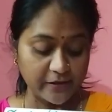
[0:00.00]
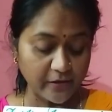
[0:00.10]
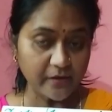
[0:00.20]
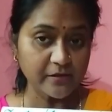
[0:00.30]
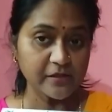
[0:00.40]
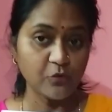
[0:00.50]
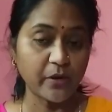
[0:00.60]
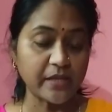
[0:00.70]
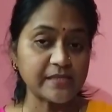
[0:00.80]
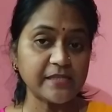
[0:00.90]
here
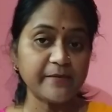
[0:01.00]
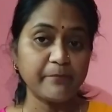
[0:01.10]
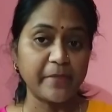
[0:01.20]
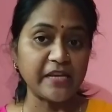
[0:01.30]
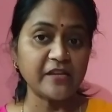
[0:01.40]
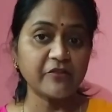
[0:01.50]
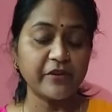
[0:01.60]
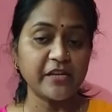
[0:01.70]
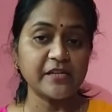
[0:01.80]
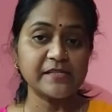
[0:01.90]
you can see many
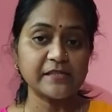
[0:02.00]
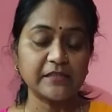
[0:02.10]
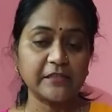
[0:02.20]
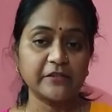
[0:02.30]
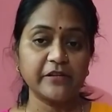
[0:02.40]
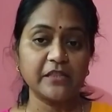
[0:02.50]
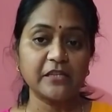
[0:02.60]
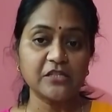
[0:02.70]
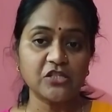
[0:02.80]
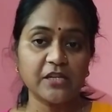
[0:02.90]
ingredients are there in
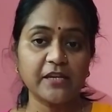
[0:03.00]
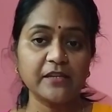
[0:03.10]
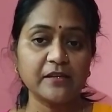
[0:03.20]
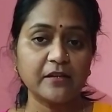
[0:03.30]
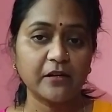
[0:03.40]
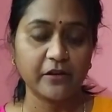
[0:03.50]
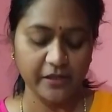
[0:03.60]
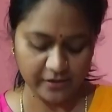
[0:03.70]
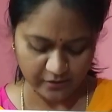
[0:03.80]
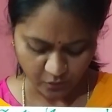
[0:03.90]
the chicken
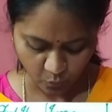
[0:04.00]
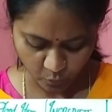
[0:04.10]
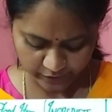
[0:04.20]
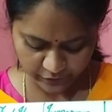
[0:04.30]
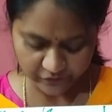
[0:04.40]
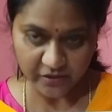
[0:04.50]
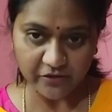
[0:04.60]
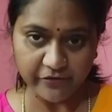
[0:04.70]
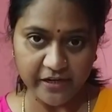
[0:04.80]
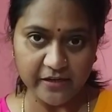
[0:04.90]
curry. One of the
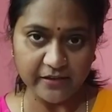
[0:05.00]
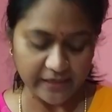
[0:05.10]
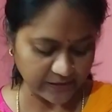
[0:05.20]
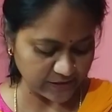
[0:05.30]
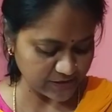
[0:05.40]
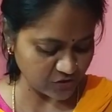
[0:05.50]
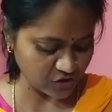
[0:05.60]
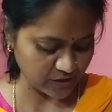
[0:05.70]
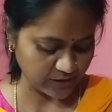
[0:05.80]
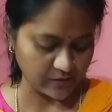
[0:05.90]
ingredients, that is
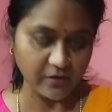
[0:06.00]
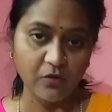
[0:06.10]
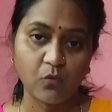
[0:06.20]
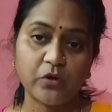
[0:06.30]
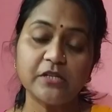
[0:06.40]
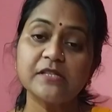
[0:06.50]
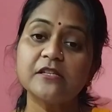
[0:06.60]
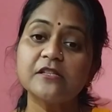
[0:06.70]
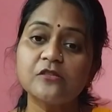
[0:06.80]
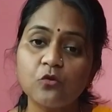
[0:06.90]
chicken. What is
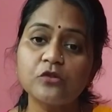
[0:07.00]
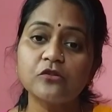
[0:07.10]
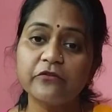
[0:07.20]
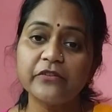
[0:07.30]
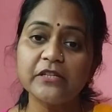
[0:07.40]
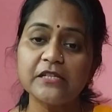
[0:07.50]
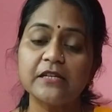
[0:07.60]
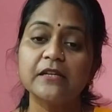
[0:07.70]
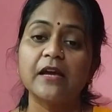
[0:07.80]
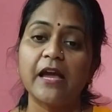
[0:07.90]
the source of it?
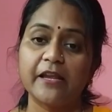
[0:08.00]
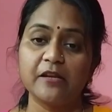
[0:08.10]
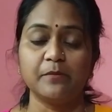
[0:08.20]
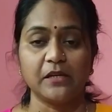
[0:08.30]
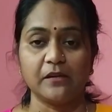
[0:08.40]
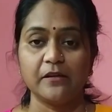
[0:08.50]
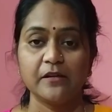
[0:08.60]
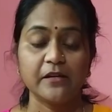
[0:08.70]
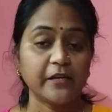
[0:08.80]
Animal.